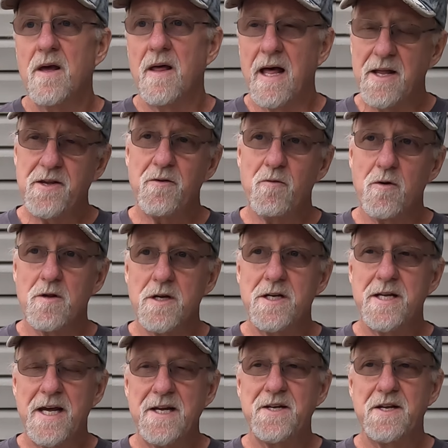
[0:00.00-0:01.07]
that's a really
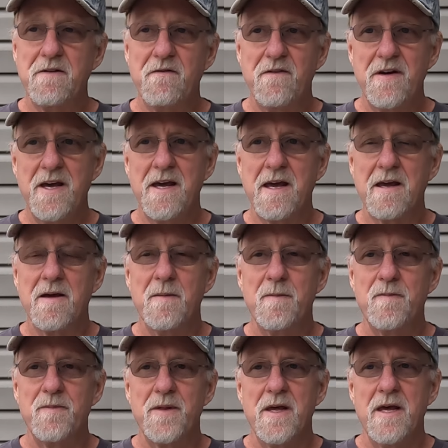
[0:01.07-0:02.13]
tasty fig.
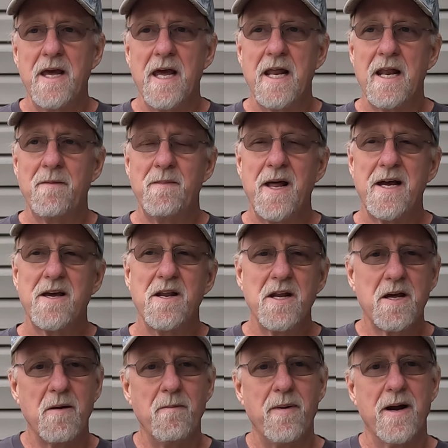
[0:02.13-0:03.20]
And I'm not going
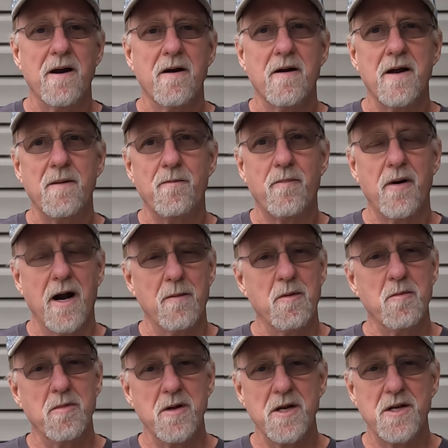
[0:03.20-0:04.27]
to compare it
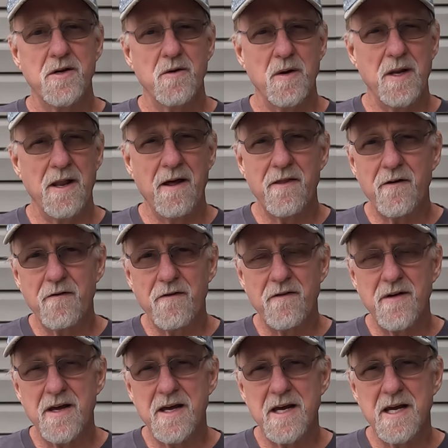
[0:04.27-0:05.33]
probably to another
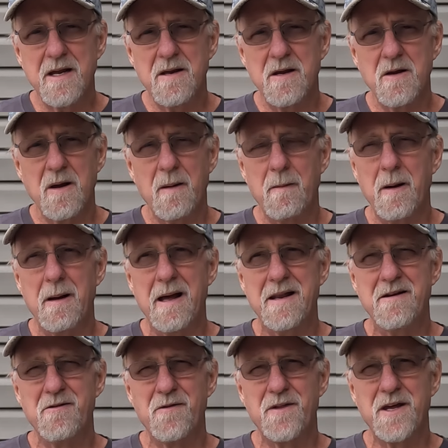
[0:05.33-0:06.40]
fig. I
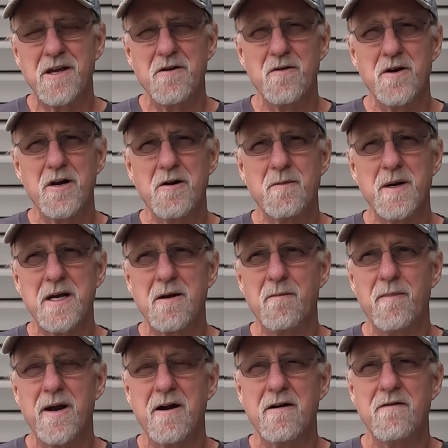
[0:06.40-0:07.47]
don't think you'll hear me
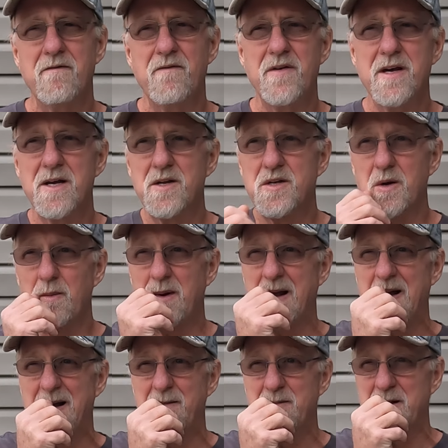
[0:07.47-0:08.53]
comparing figs.
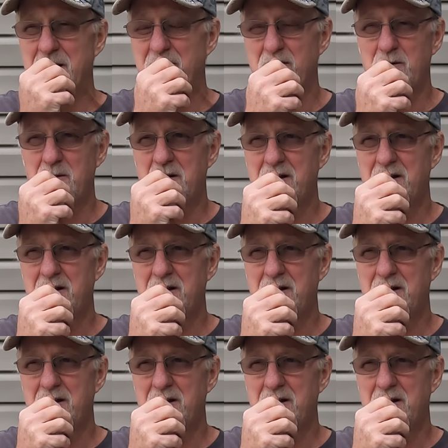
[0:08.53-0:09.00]
Sometimes I'll